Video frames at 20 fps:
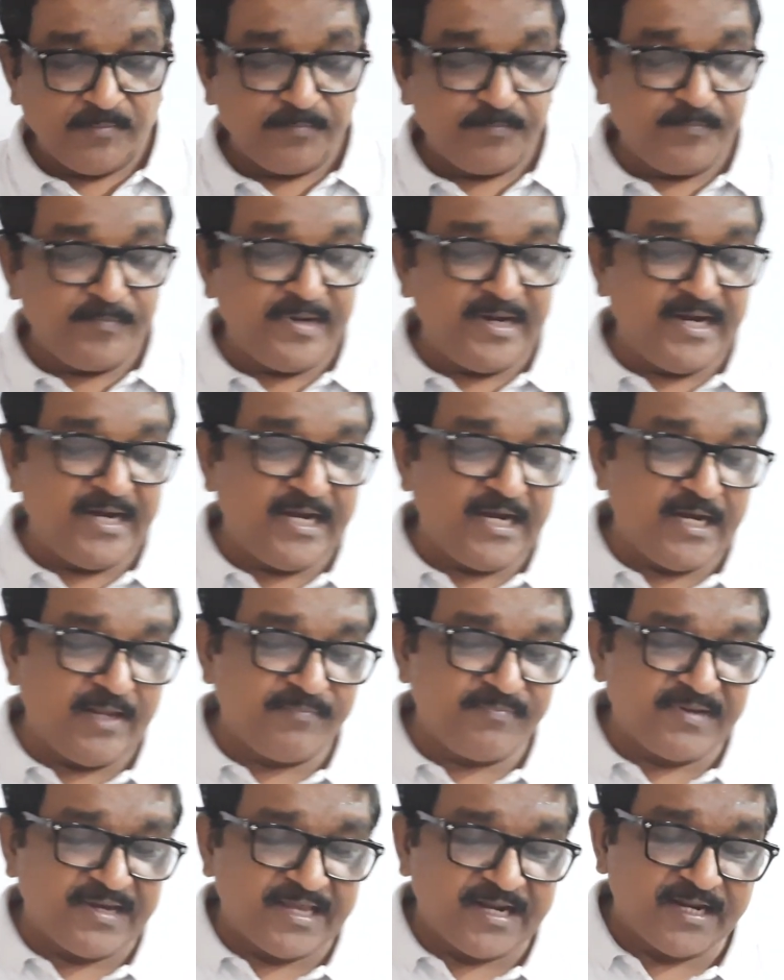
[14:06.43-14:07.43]

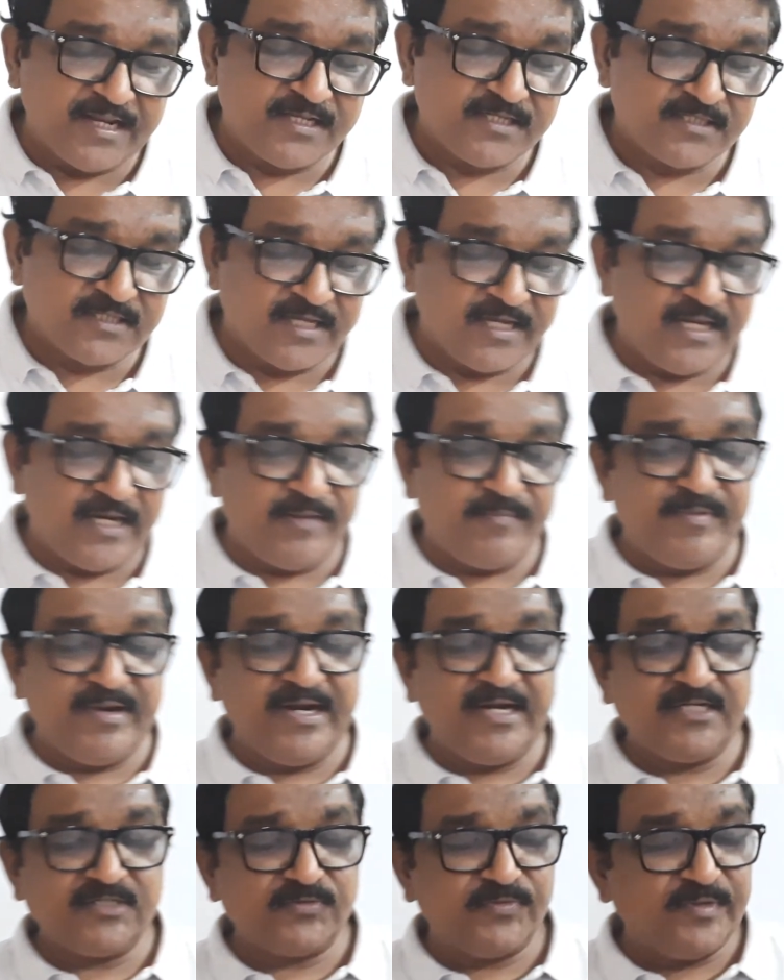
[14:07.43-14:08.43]
Mendeleev arranged the
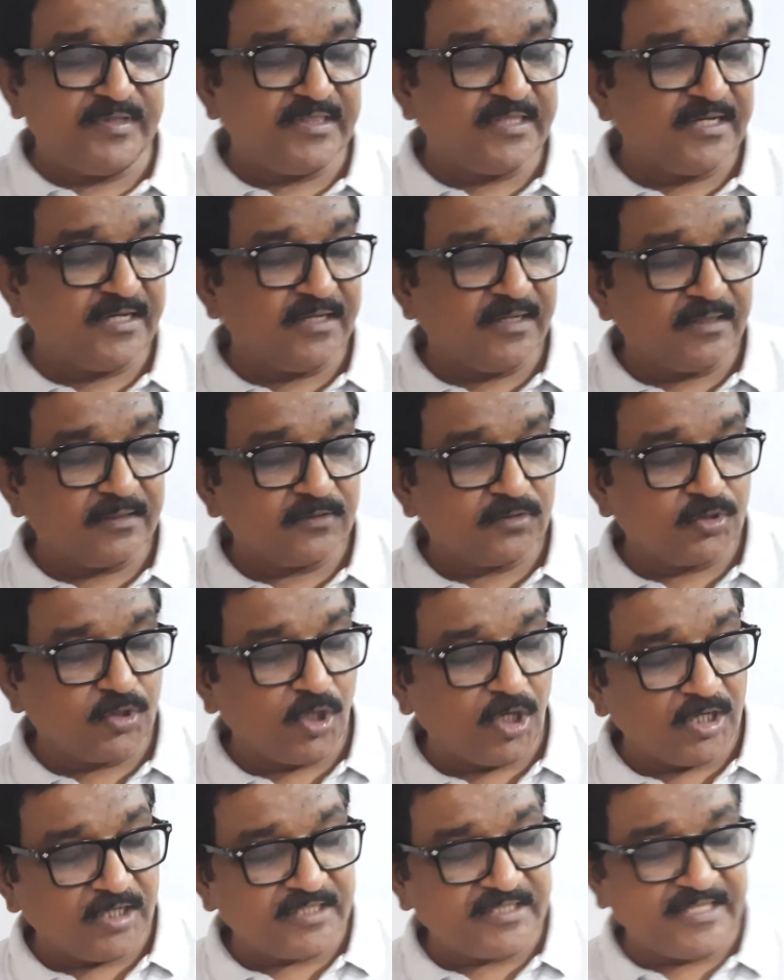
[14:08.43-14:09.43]
elements with the
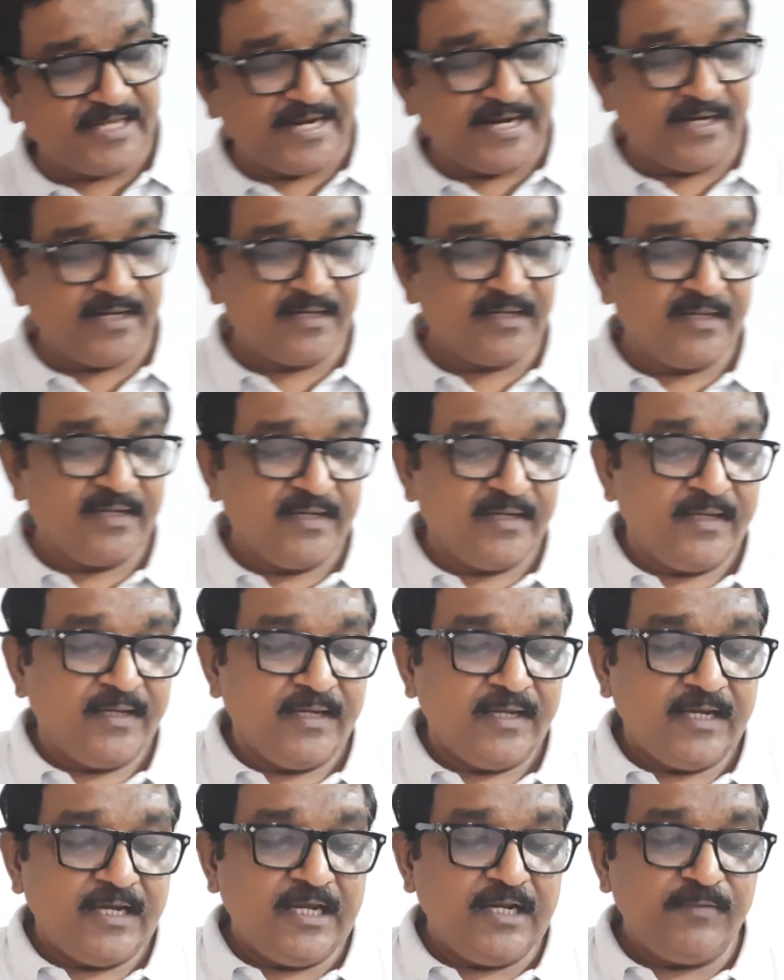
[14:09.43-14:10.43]
thought that
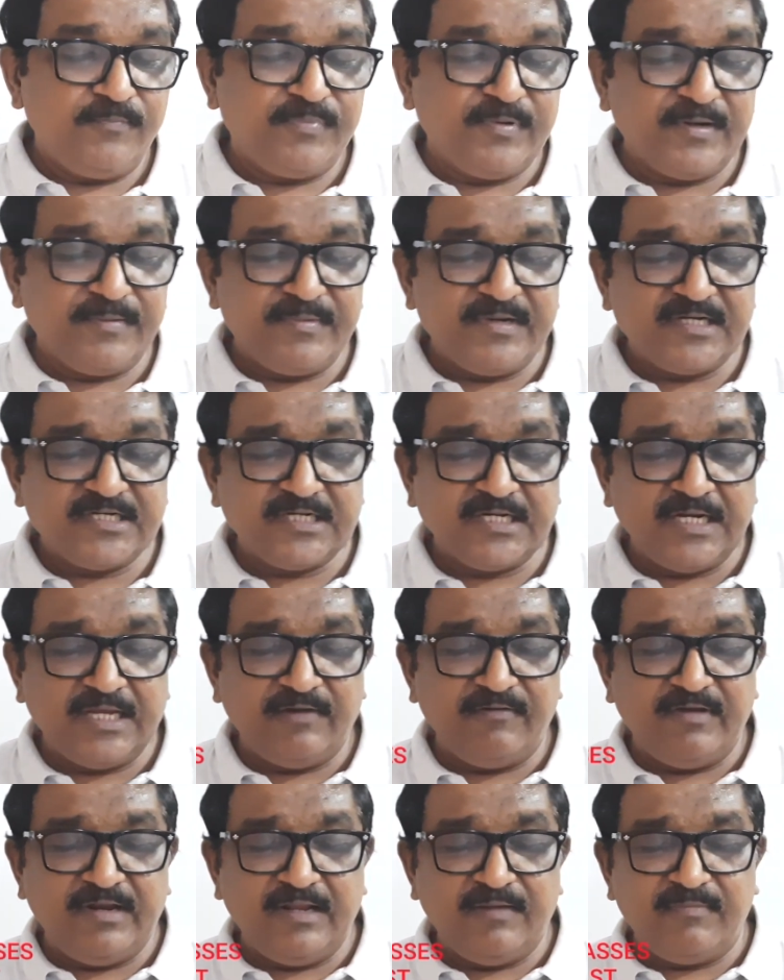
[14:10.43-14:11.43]
information
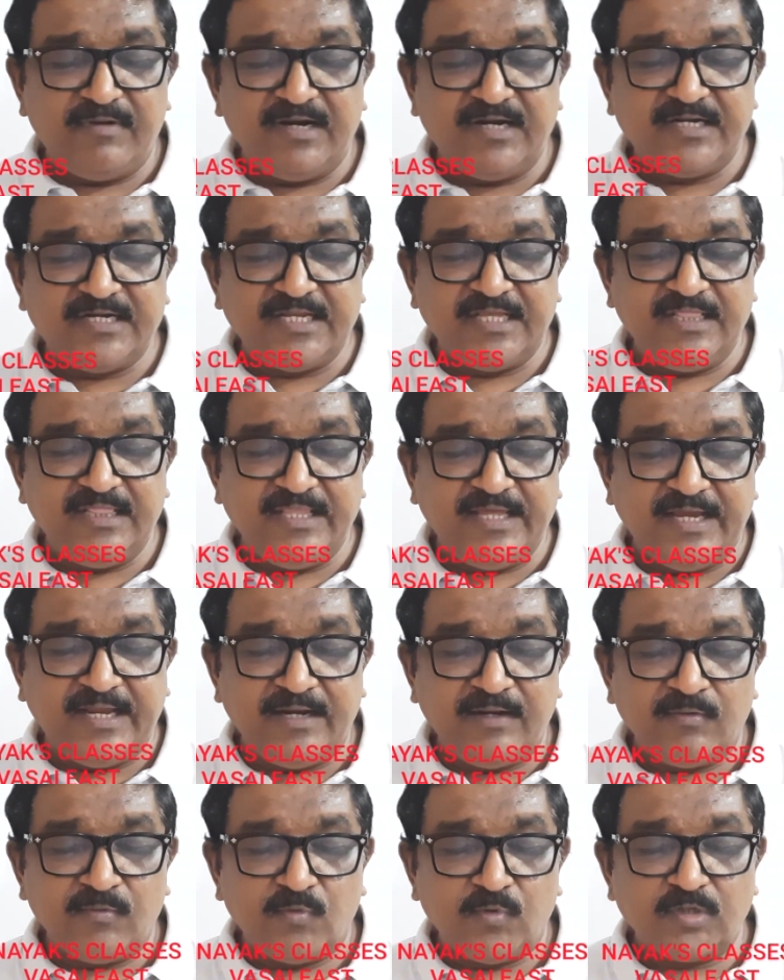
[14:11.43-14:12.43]
available till
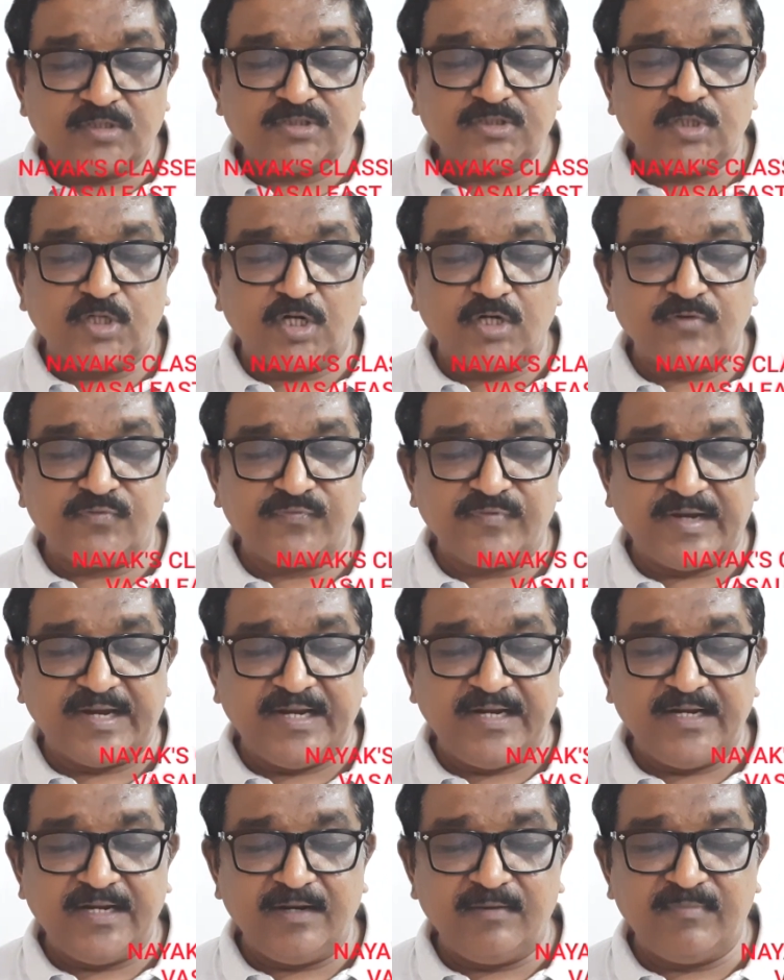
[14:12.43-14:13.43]
then was not
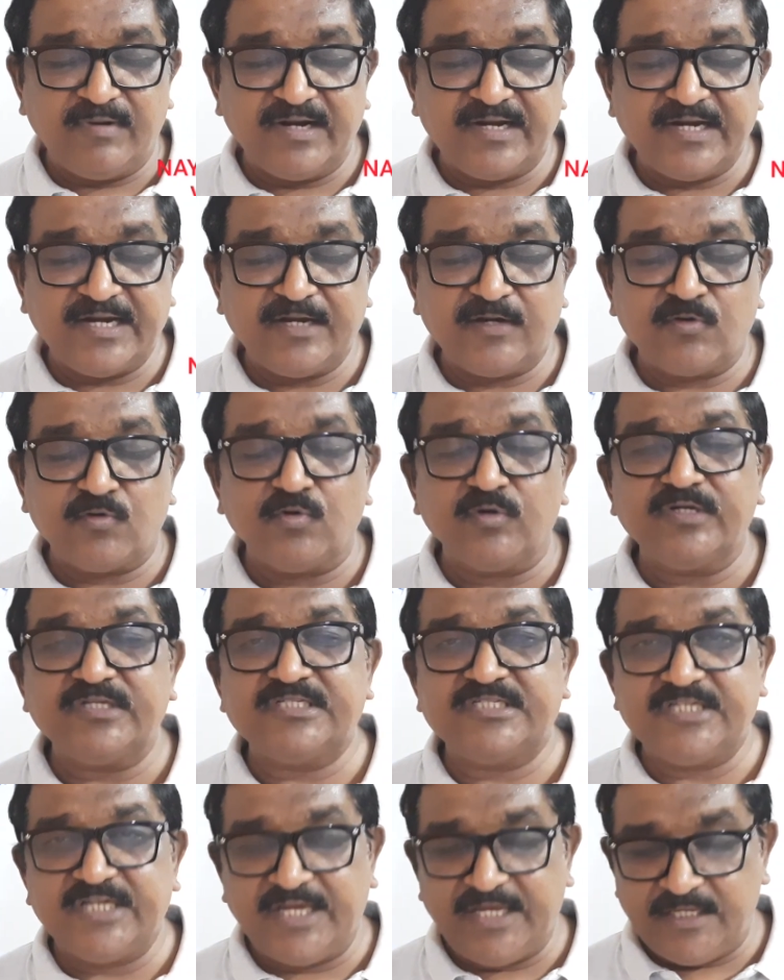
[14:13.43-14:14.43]
final but it
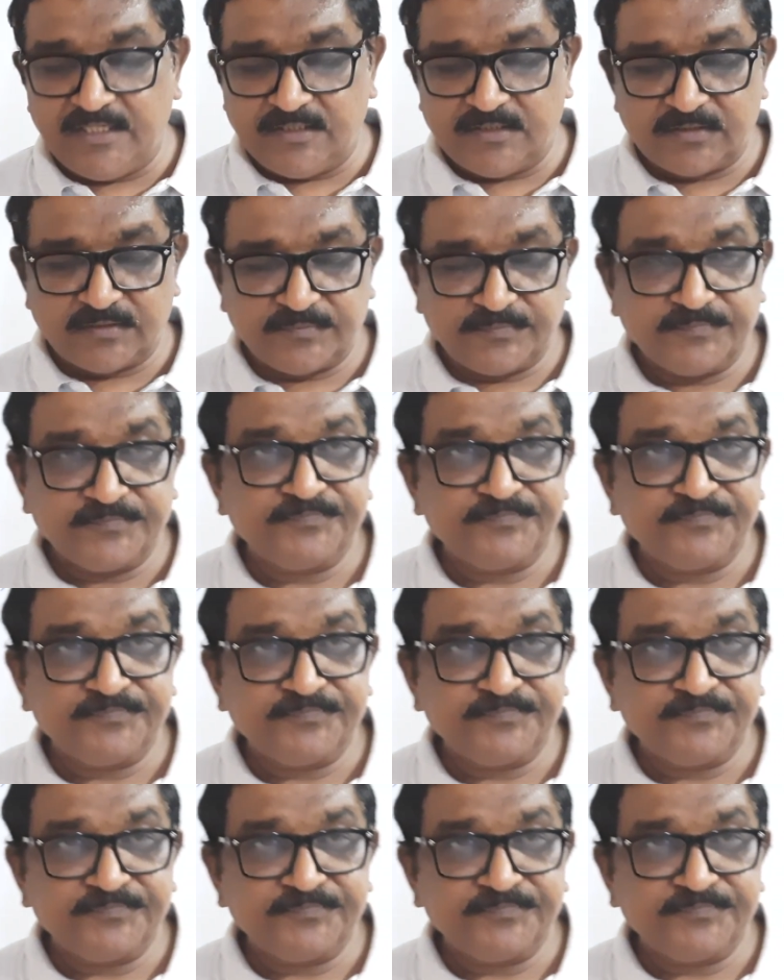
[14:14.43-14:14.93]
could change.